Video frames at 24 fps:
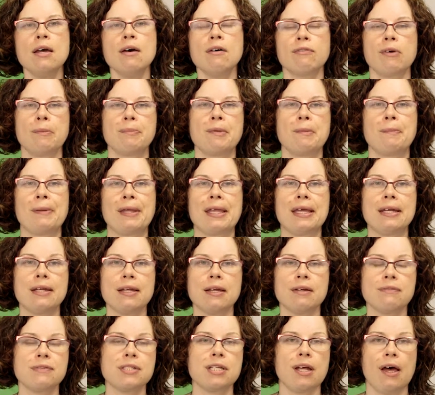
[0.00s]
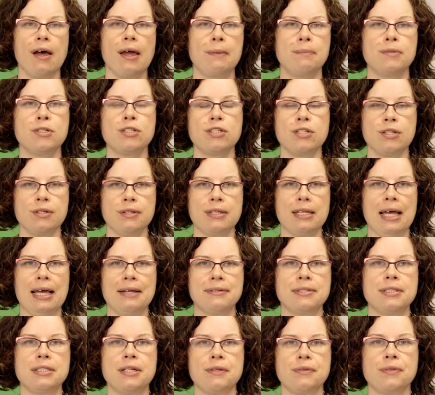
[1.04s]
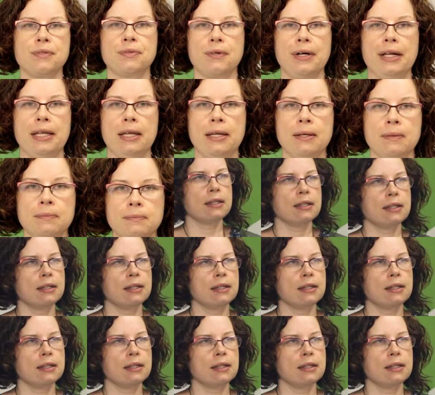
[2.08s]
from the beginning of time to 2003.